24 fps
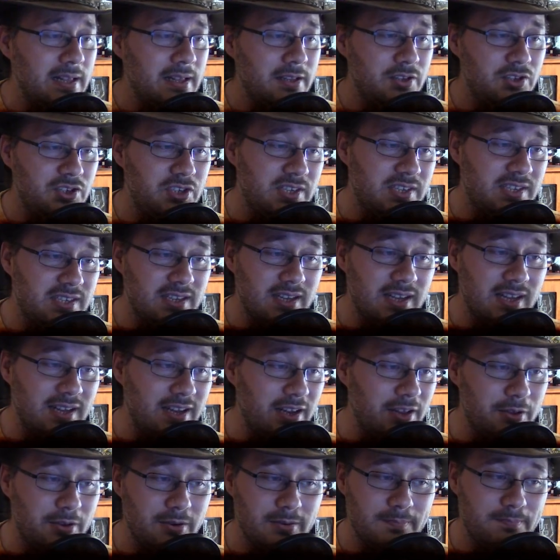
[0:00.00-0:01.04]
just
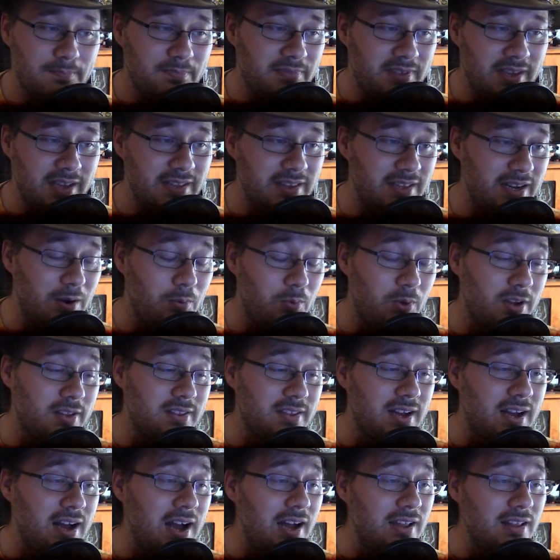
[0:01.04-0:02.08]
another thing that I wanted
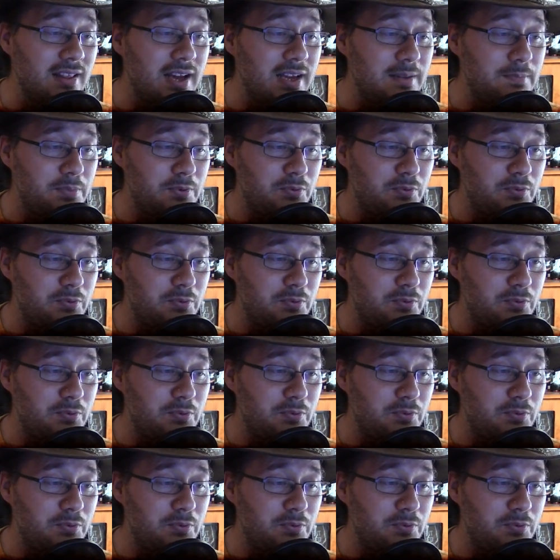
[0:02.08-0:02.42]
to highlight